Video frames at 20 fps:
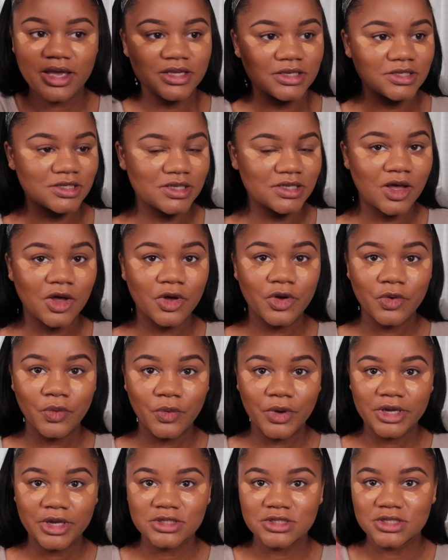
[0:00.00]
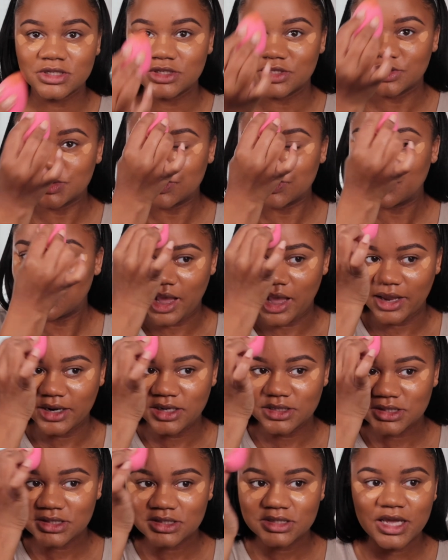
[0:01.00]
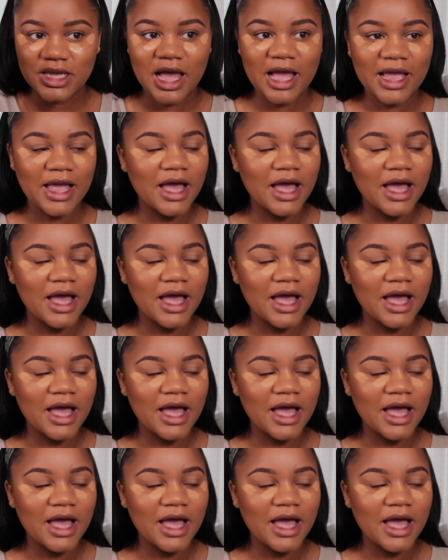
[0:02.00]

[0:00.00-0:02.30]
and so quick to do. Honestly, I